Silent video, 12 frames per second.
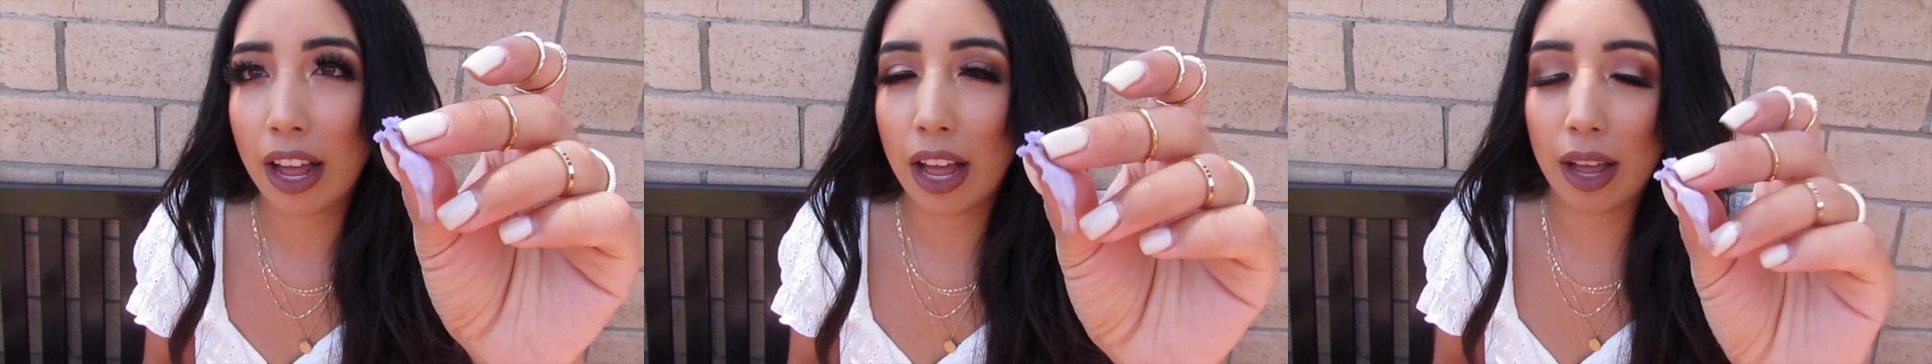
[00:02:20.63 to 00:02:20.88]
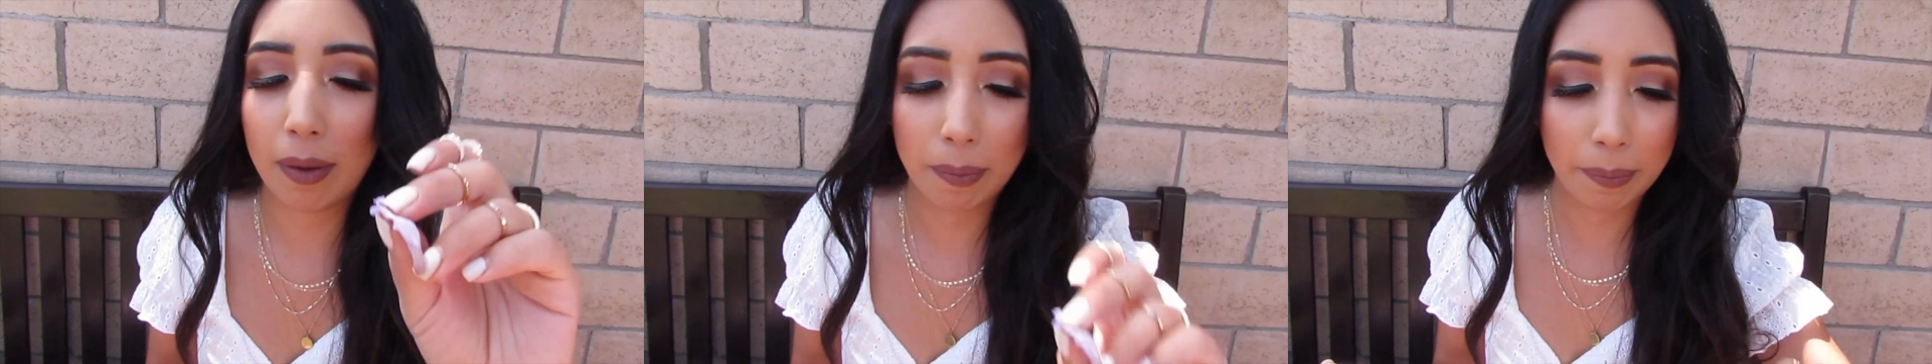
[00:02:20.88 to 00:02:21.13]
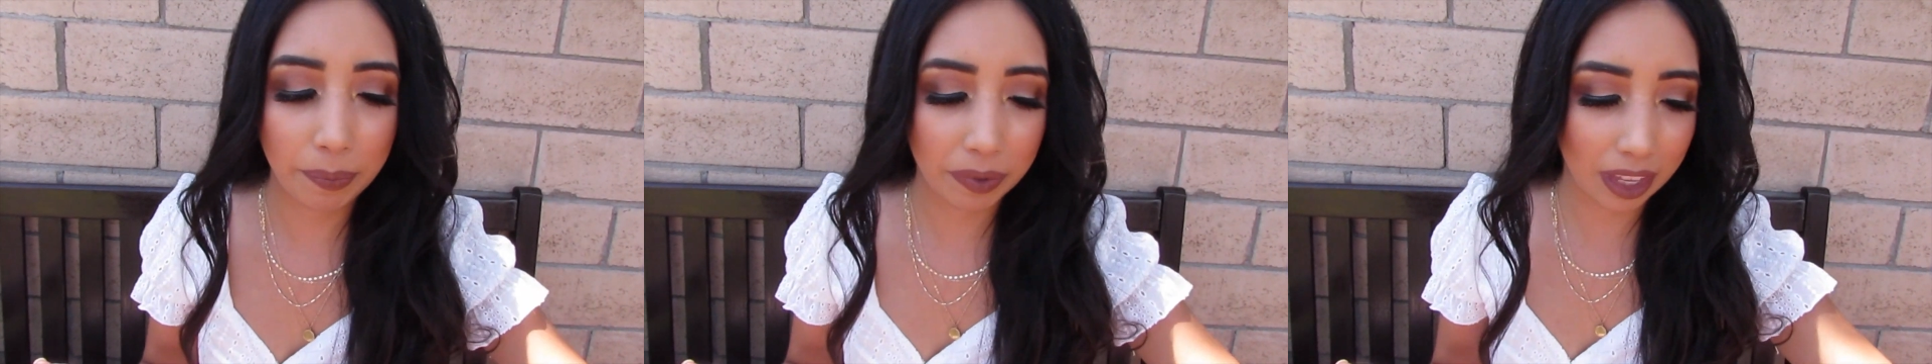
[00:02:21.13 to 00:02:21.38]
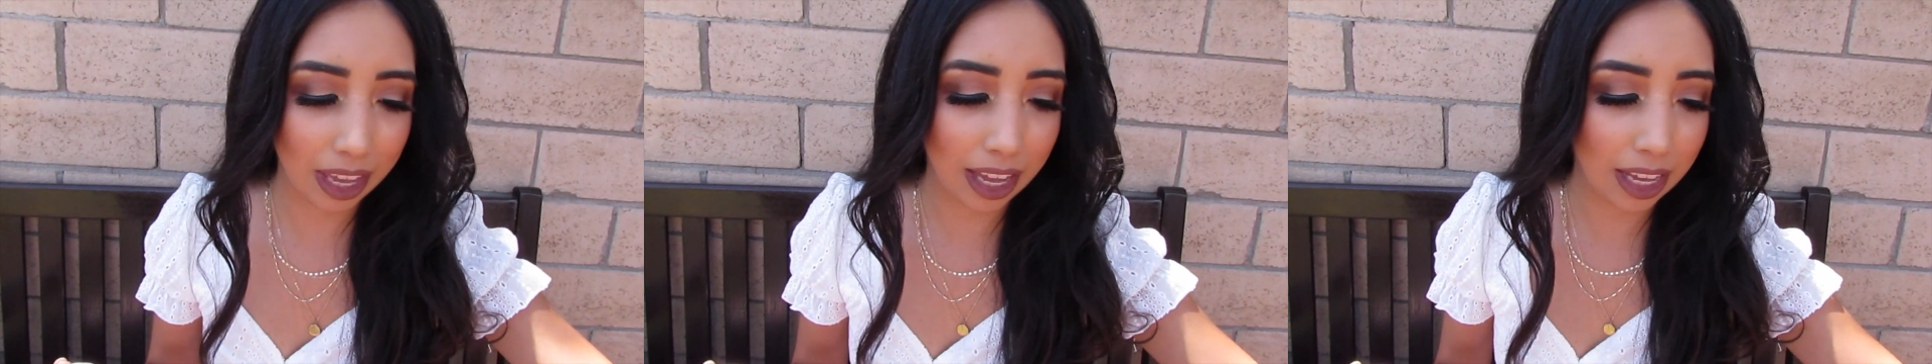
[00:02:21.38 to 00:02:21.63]
and
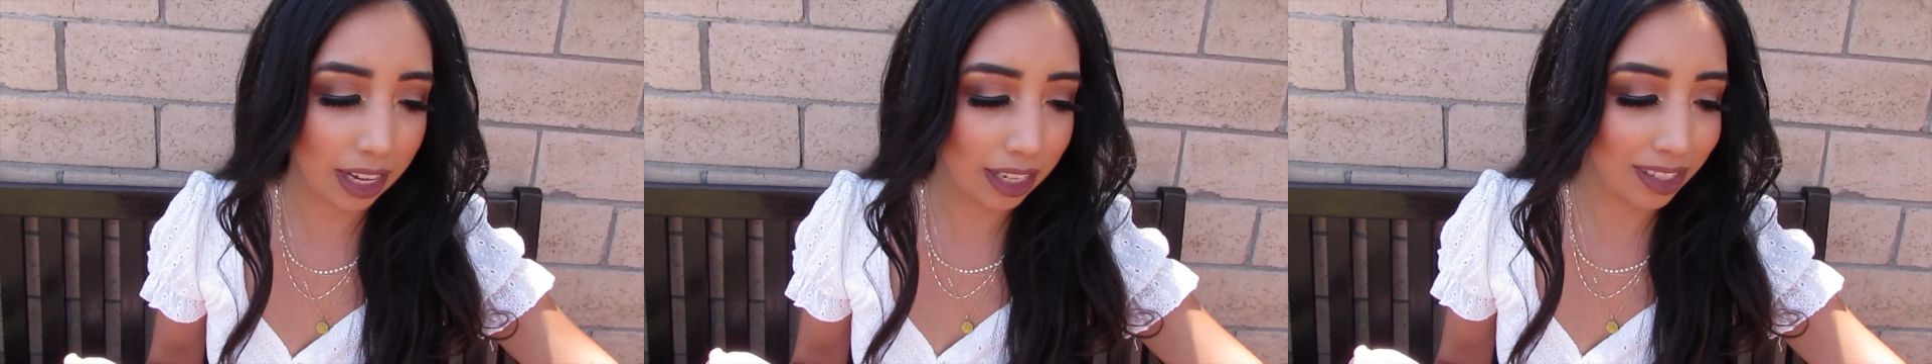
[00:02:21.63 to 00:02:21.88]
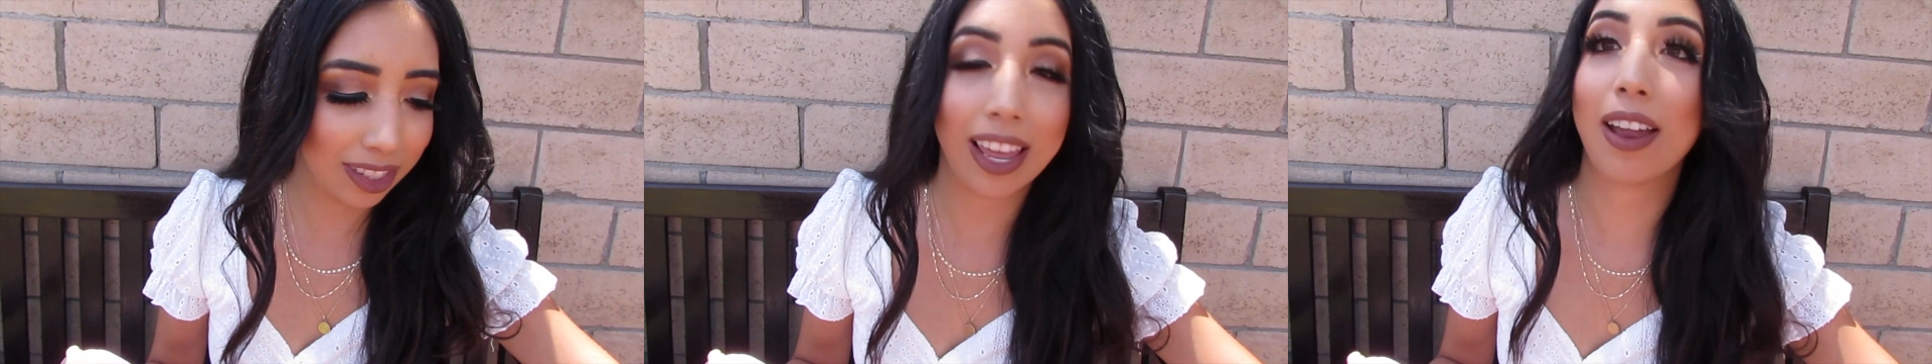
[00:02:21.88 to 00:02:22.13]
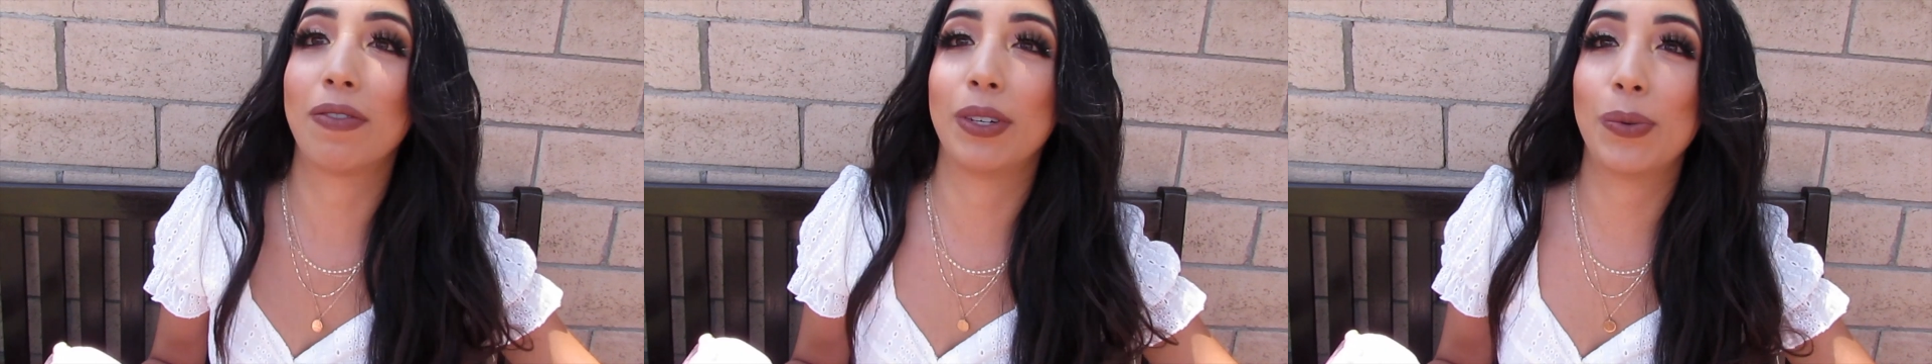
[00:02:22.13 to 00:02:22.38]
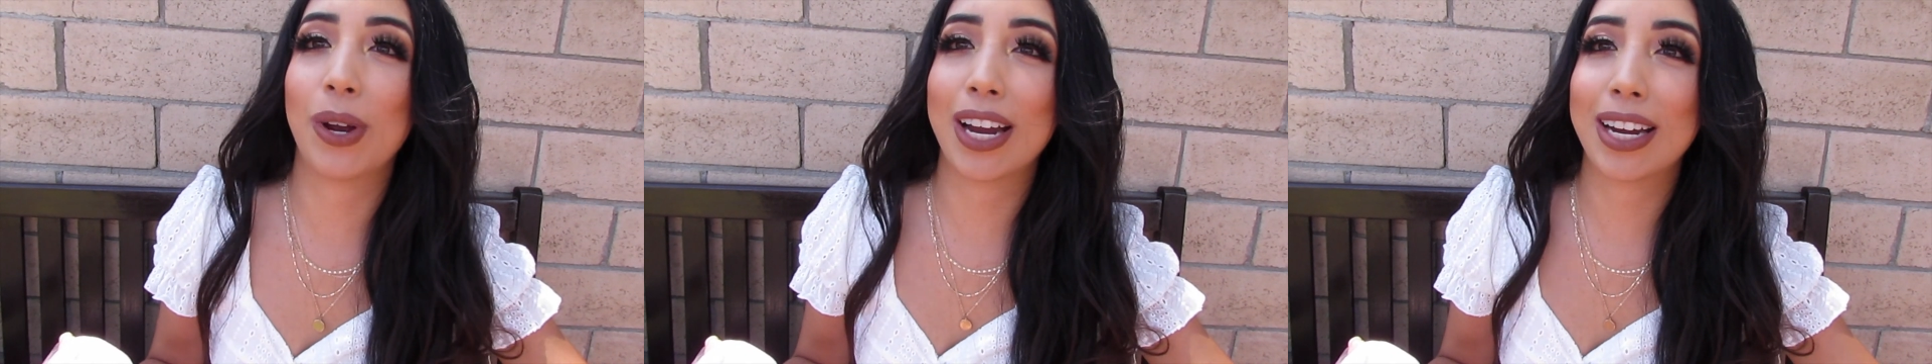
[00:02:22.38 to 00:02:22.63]
it's
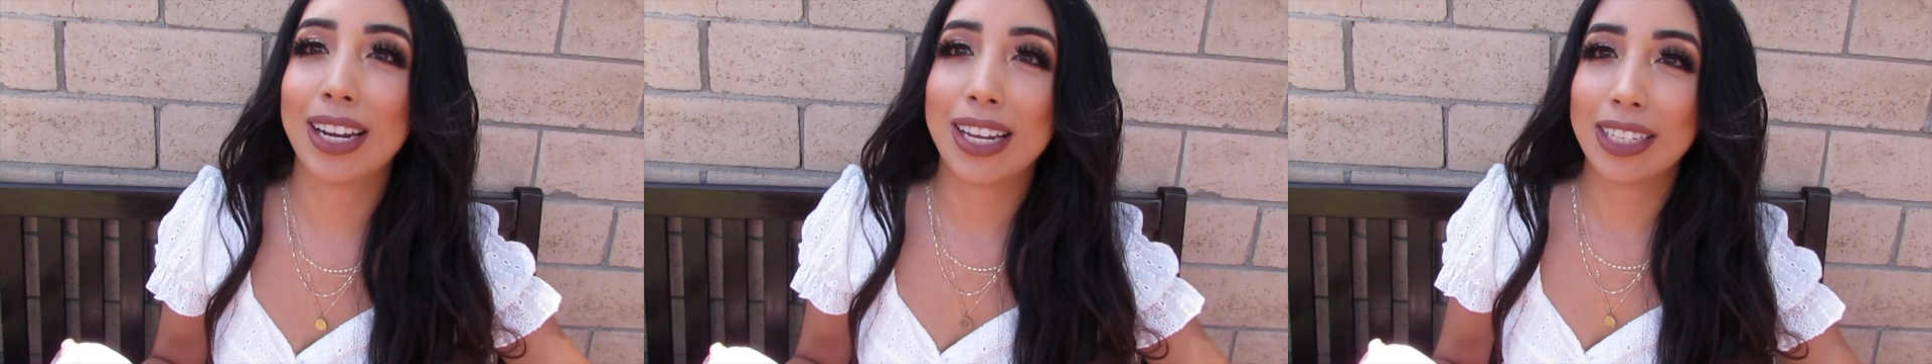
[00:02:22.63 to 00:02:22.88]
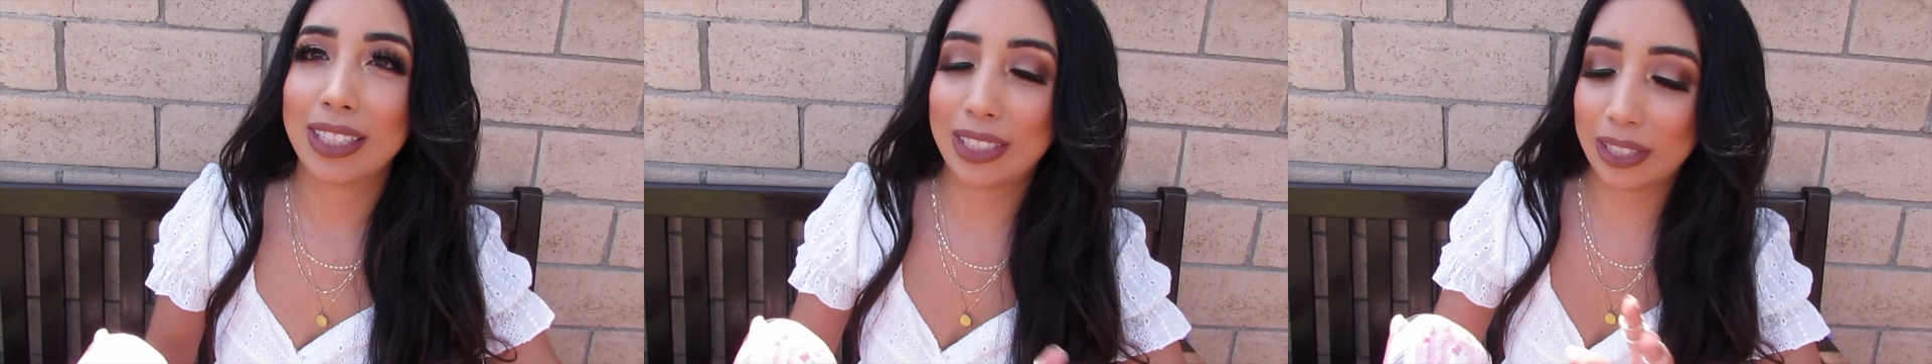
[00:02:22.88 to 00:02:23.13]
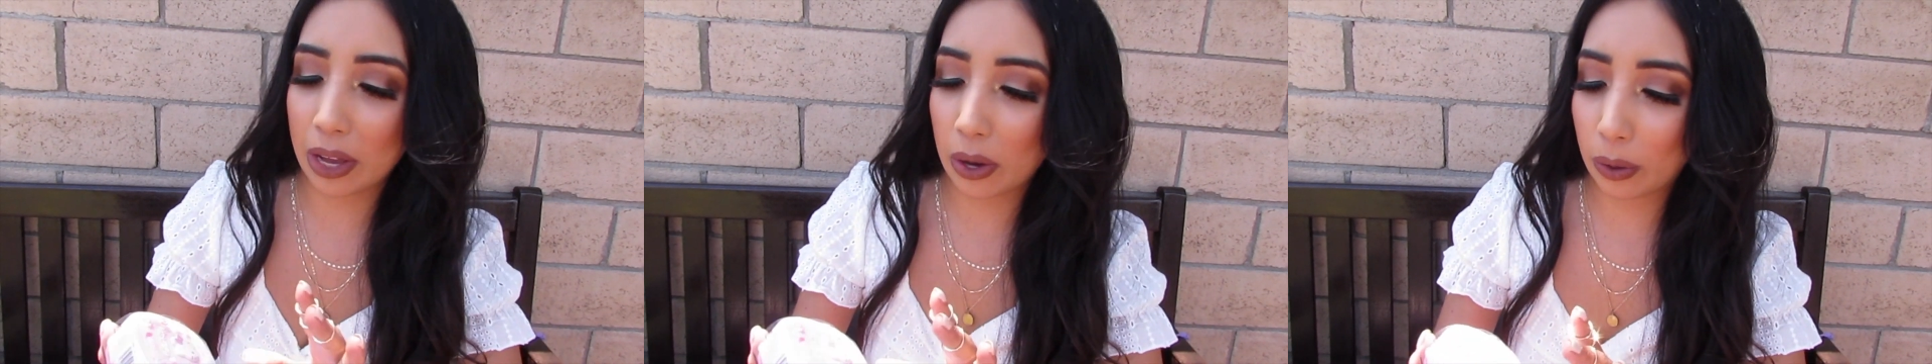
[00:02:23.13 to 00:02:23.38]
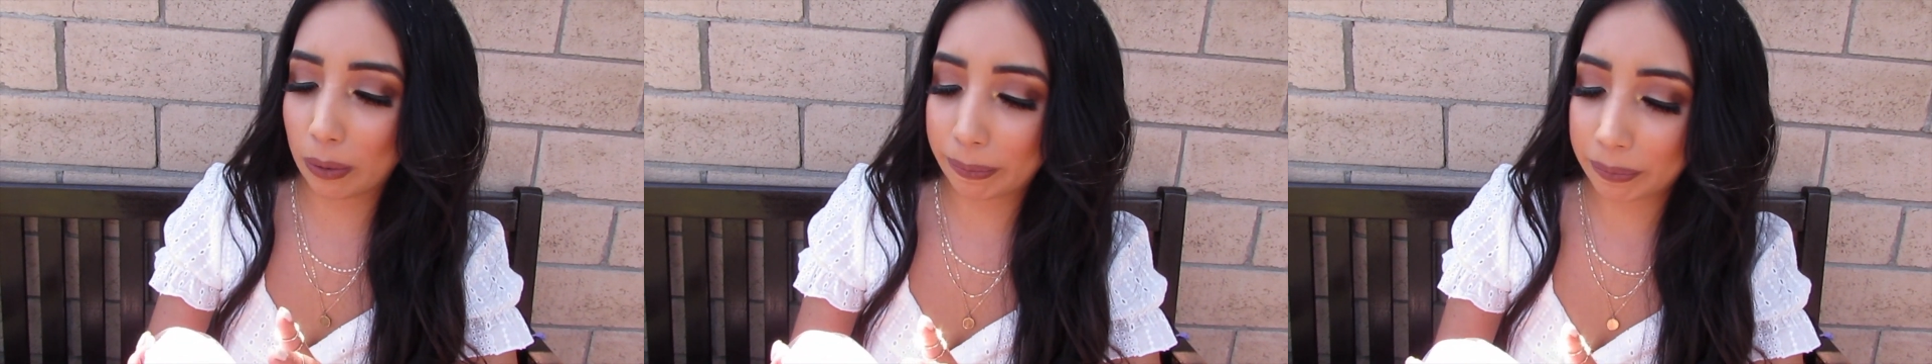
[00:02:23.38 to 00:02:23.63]
everywhere.
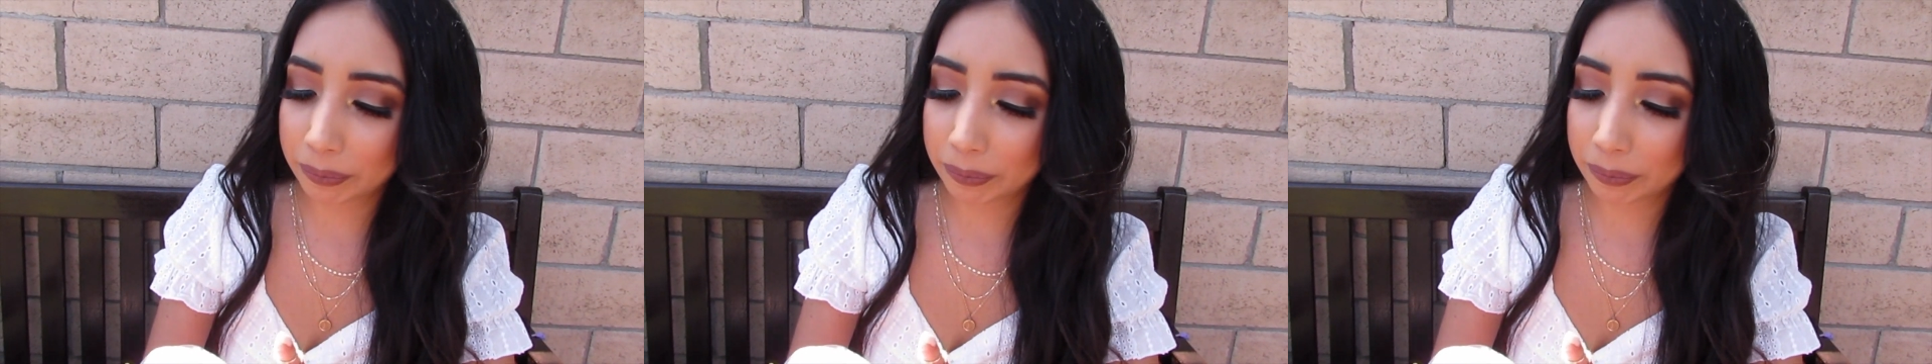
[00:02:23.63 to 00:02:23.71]
So